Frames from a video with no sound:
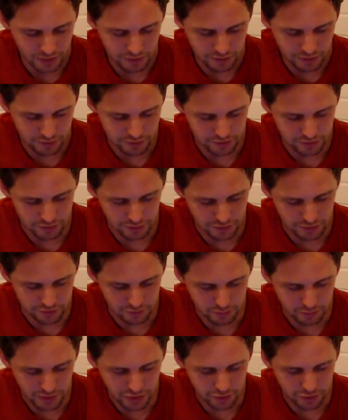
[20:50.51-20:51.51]
It's a
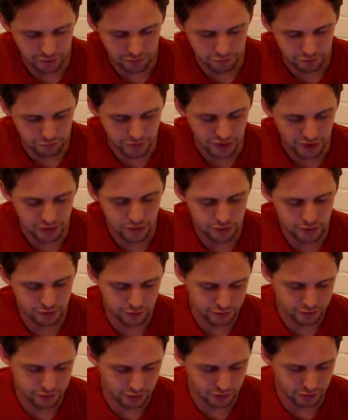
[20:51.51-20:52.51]
matter of finding your
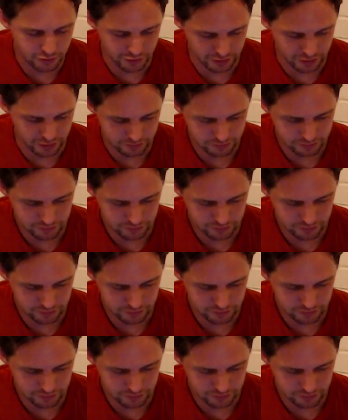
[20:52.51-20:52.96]
calling.